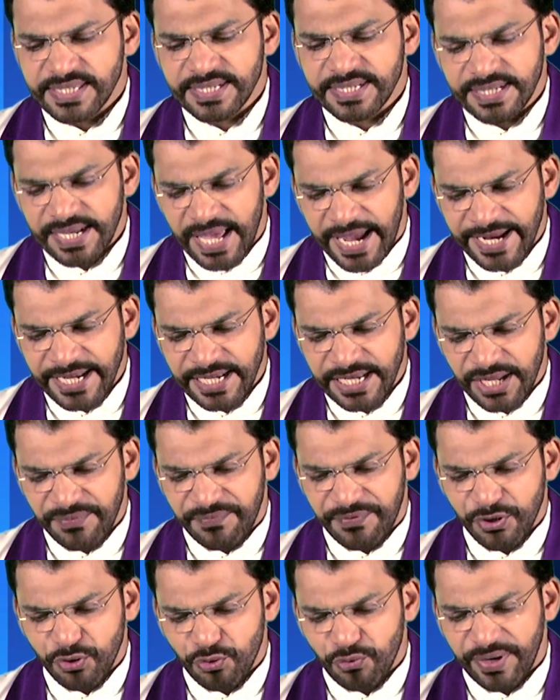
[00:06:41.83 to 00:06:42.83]
9,
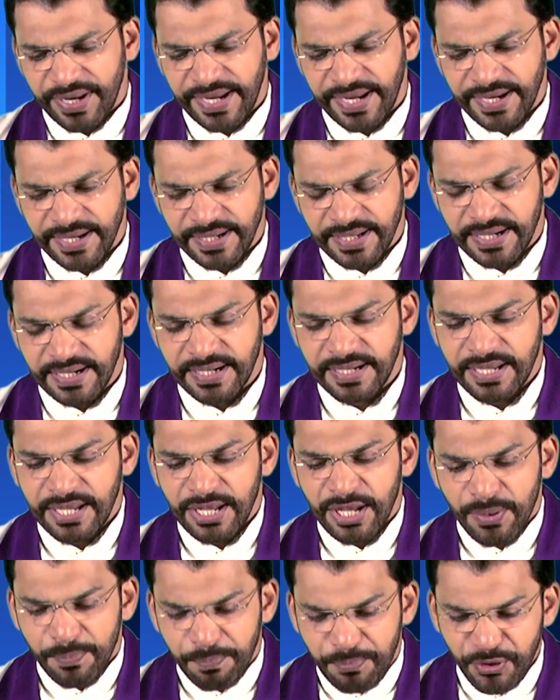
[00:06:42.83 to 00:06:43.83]
if you read
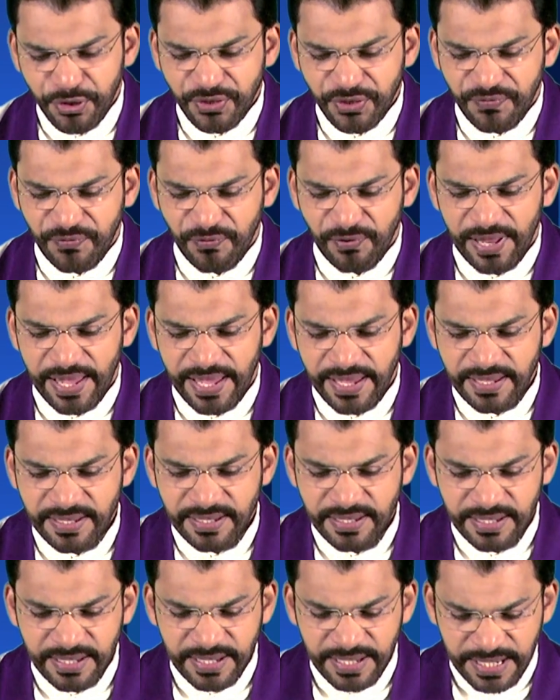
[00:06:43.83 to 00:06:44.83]

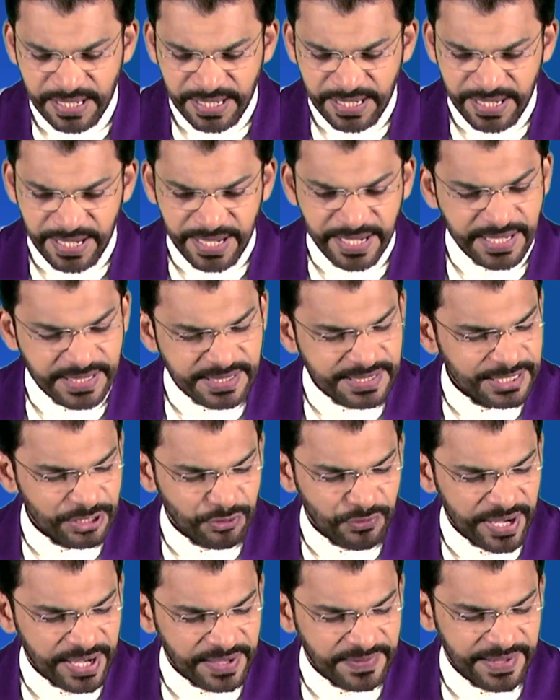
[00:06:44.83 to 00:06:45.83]
beautifully, it is
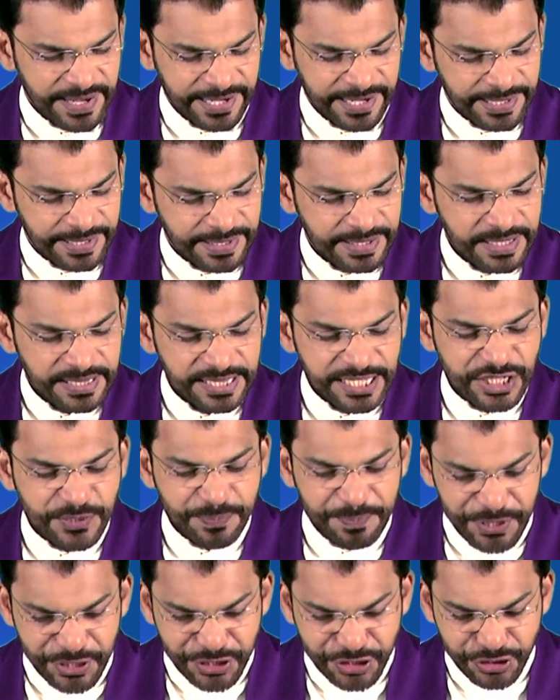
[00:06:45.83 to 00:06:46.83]
read there, the
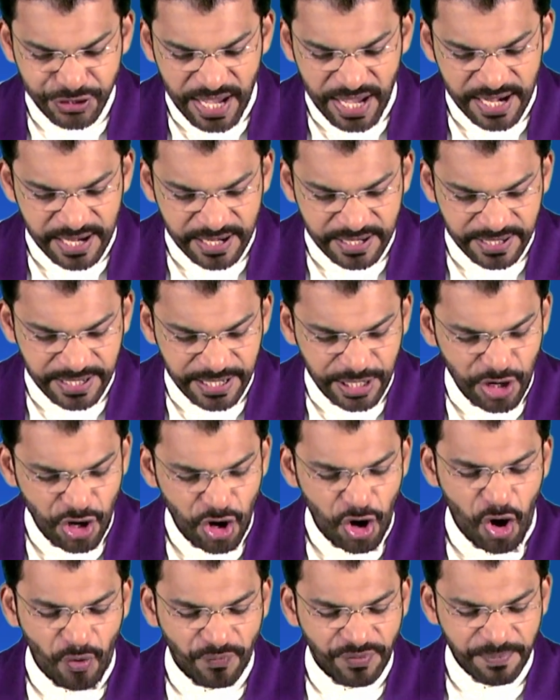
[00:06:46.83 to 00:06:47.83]
speciality
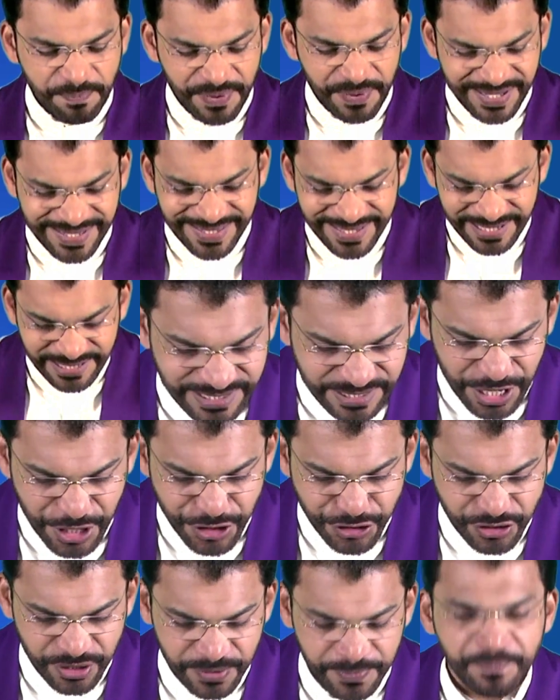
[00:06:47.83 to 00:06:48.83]
of the
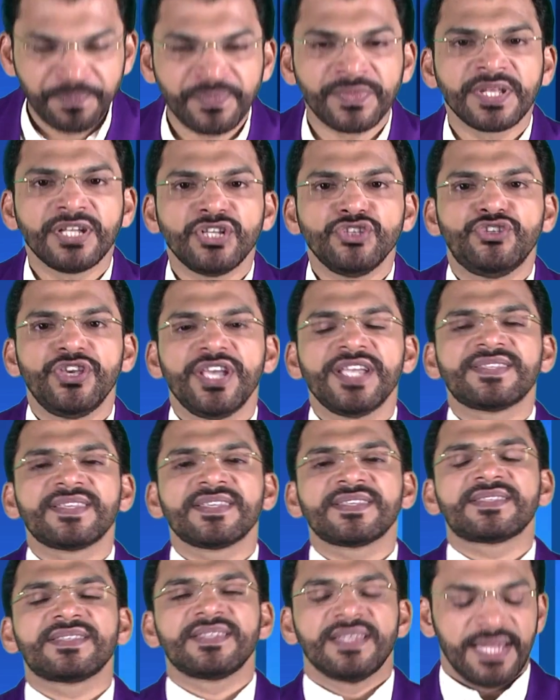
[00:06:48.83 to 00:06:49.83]
presentation,
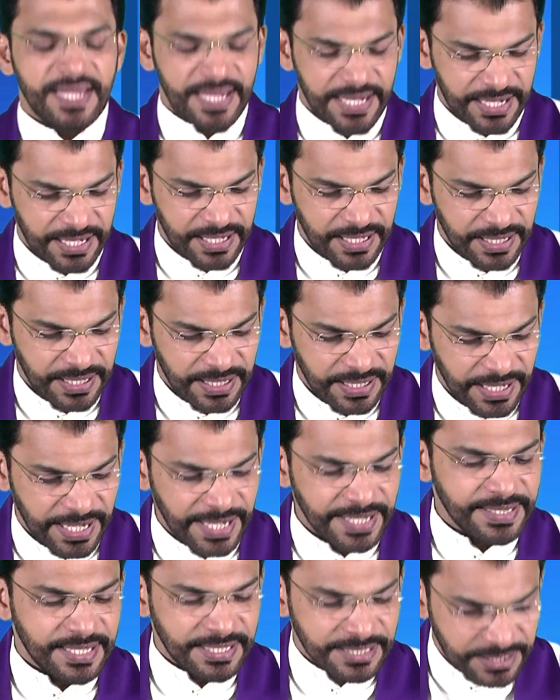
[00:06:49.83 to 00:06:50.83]
Jesus
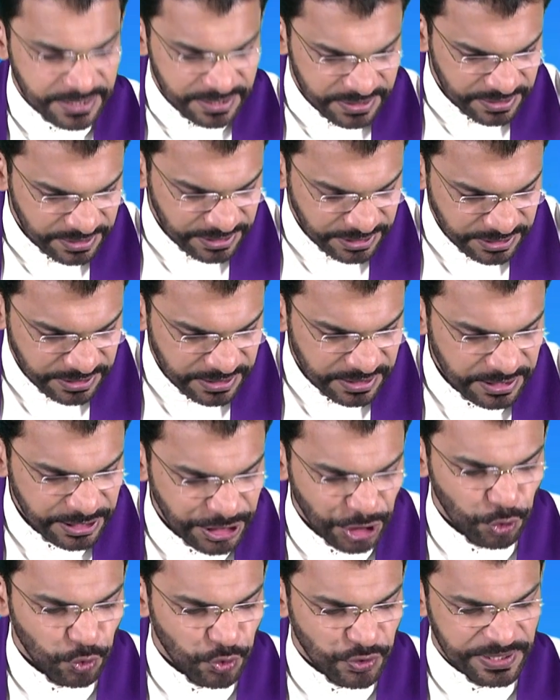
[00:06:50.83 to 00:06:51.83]
in the
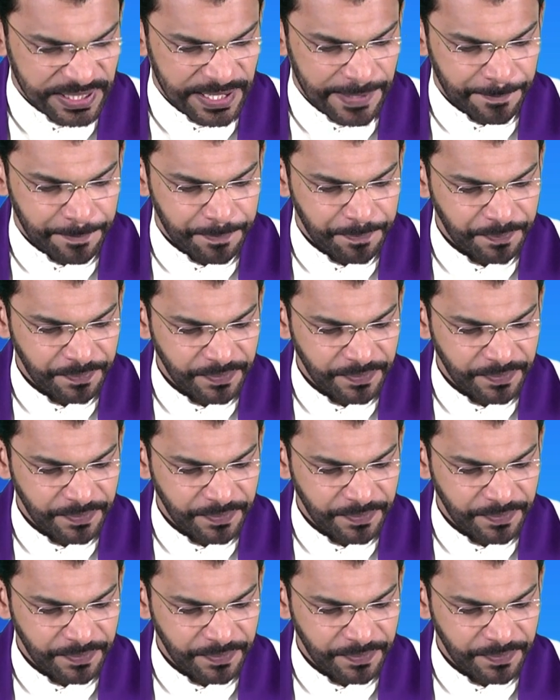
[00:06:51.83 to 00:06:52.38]
Jerusalem.